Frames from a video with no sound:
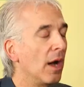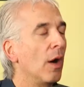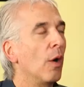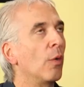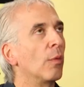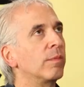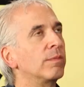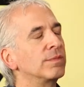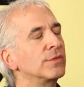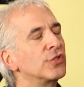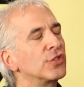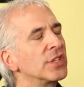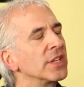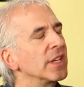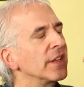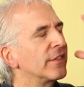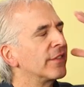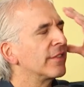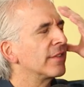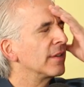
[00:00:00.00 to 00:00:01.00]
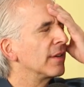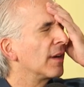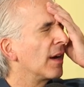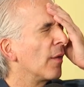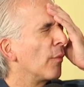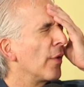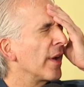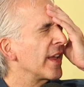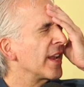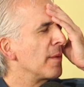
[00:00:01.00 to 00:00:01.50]
oh, geez.
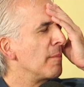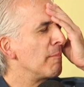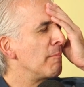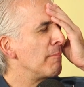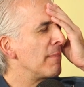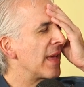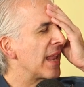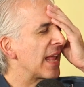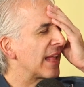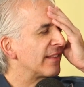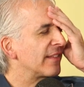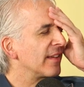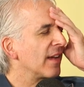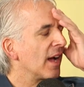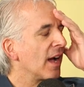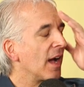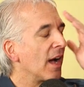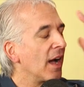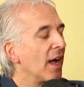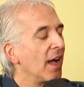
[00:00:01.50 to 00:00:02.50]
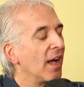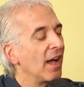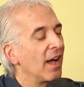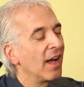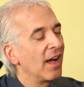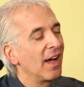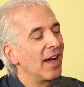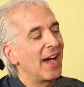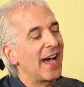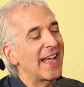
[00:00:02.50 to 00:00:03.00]
Wait a minute.
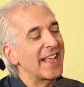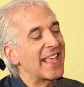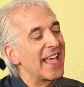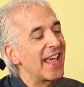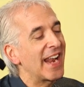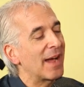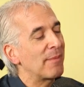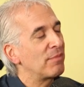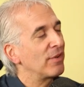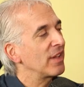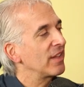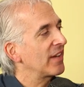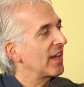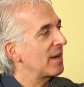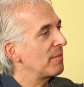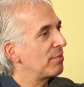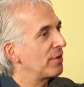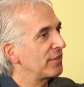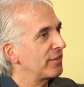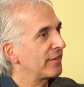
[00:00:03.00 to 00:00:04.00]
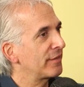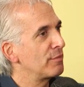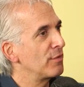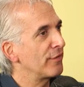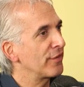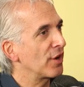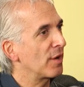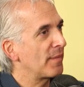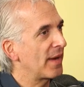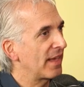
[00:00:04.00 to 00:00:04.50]
I cannot believe I didn't put this
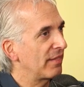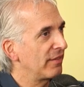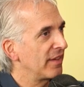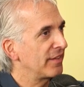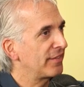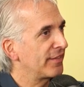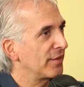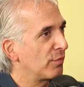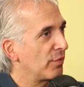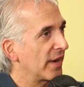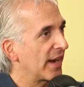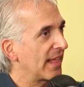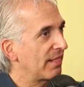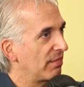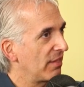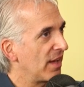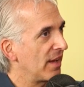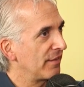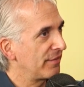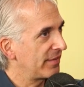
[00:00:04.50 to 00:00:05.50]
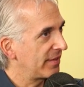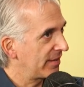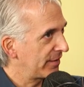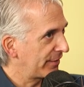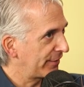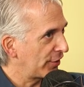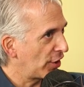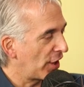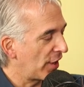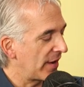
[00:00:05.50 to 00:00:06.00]
movie on my list of what I loved.
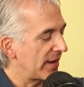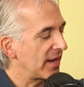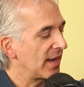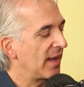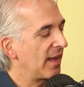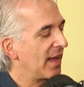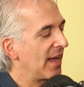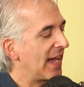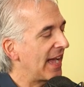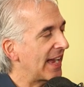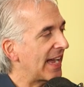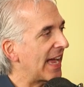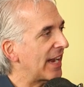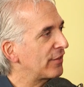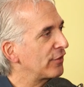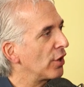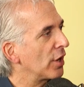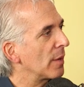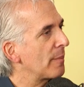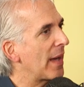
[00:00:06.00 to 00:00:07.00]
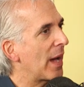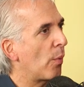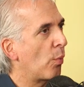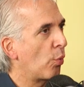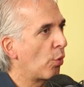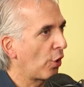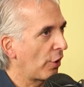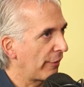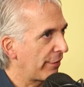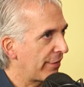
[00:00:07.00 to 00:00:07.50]
Sorry. I got to talk about
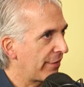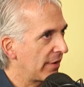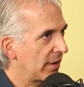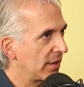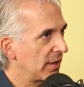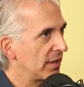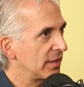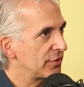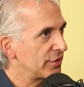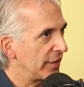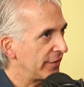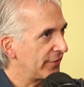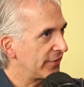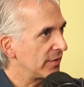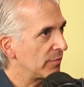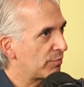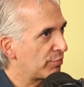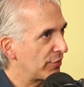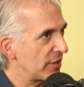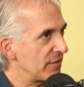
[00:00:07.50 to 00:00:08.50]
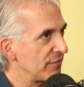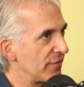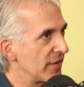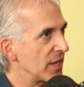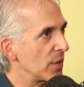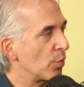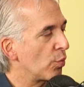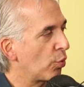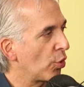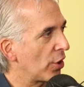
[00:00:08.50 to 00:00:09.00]
Worth. Just
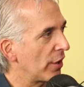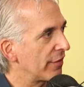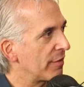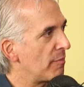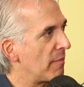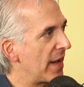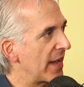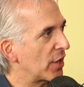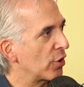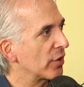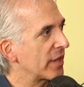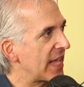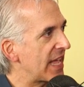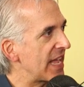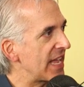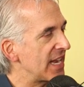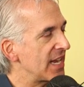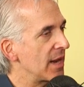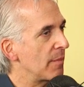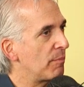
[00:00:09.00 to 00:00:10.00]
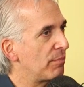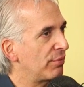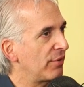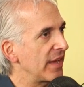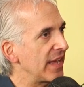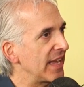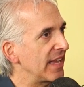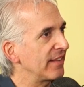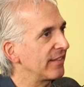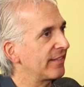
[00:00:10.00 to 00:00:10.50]
briefly, Worth. Michael Keaton
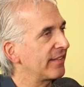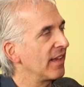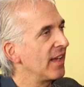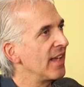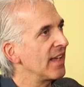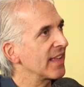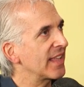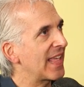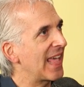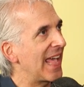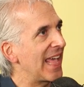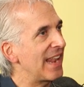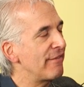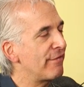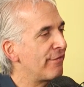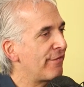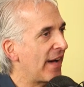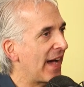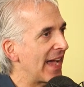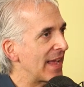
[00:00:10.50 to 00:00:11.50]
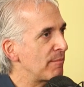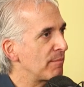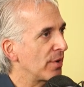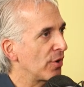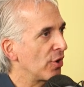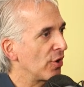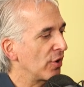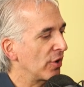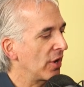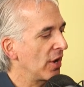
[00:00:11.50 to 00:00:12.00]
plays Ken
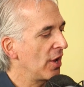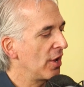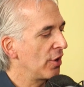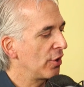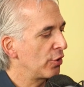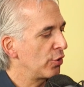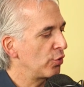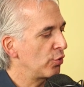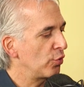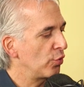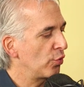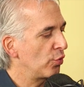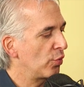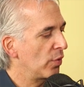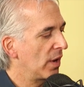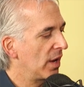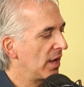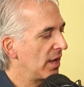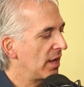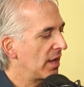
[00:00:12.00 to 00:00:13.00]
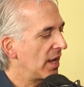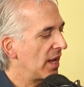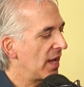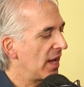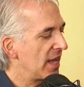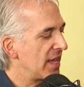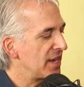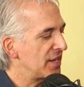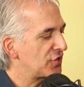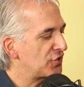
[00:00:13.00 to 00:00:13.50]
Feinberg, who
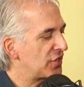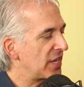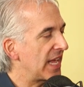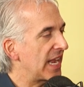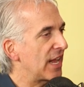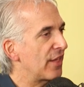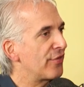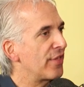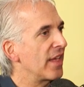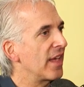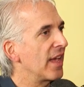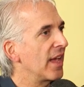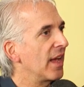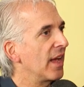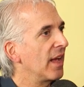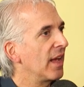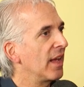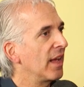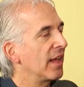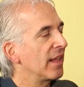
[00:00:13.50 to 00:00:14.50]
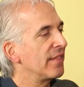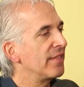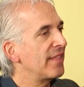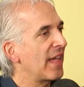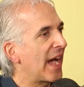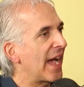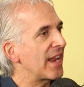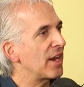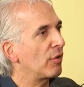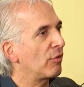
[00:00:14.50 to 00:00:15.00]
uh, initiated the
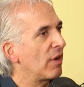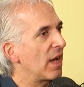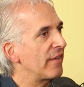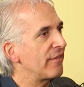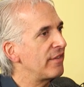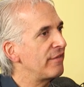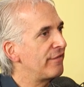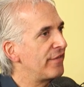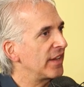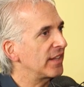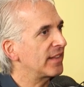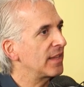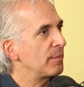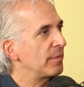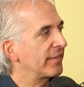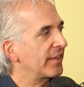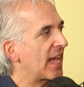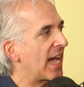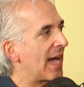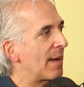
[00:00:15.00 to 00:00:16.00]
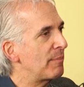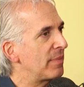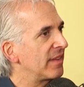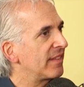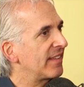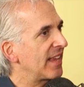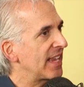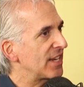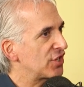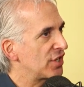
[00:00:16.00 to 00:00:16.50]
nine eleven Victims
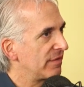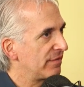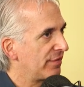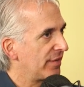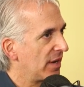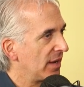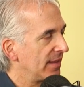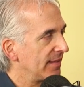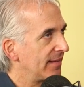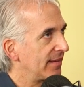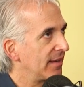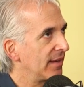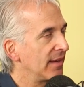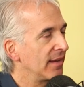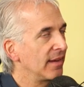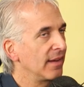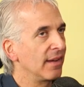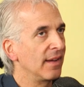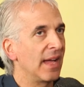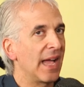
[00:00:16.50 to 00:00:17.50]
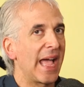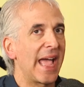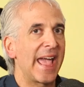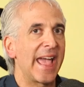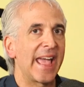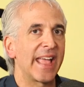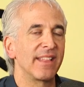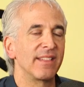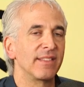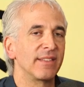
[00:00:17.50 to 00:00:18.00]
Compensation Fund.
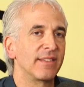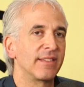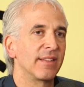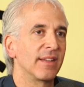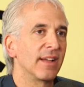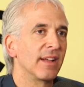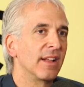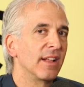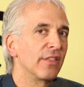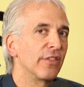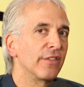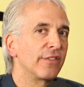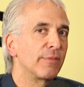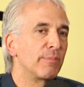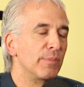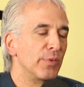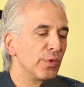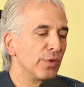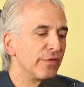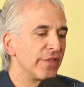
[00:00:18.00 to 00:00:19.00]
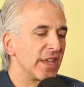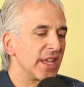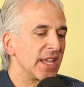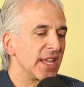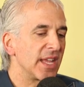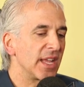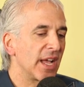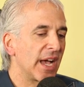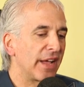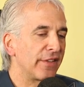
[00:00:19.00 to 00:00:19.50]
And this
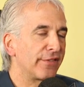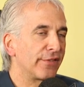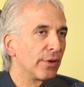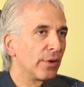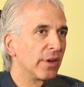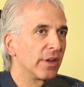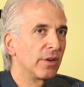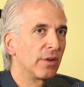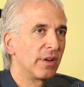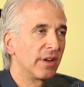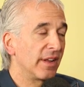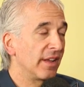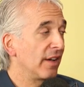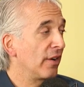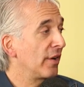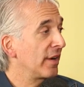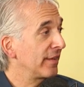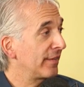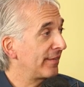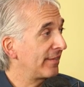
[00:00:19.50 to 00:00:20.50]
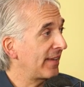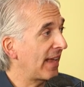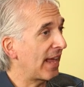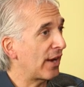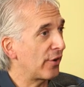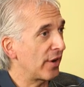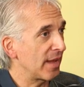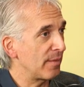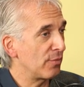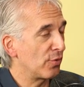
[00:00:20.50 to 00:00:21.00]
movie, I saw it on a, on a
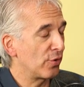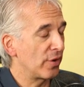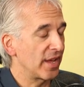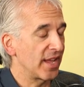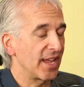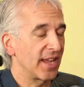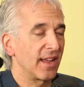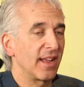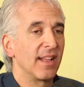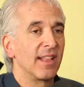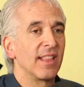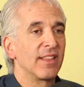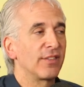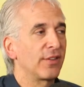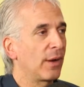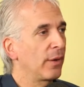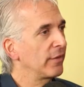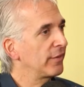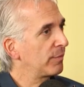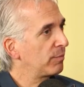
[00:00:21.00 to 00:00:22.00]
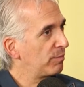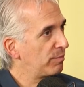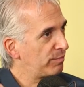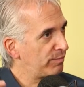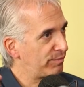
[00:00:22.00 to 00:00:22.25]
Saturday morning, so I was